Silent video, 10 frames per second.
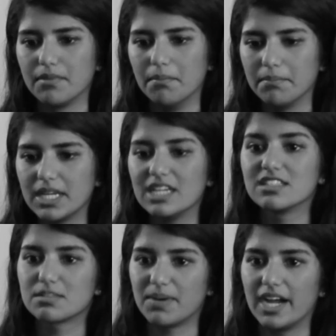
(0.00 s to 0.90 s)
me
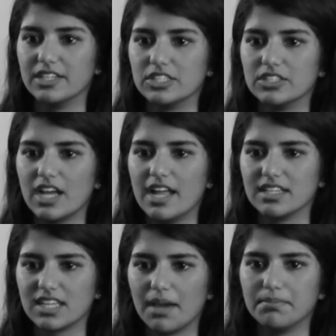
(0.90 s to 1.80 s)
inspired
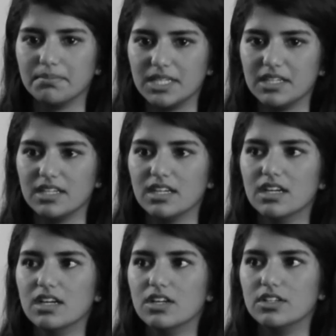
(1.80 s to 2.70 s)
and kept me
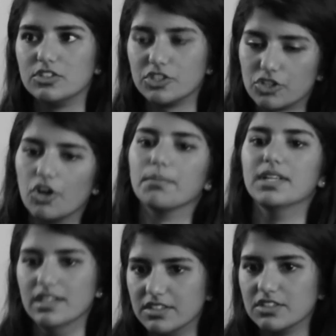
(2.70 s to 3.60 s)

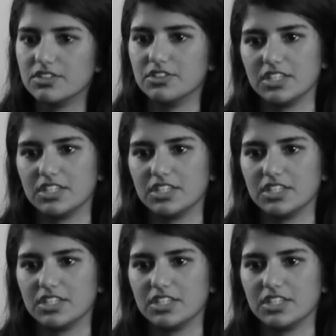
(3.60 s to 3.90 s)
determined to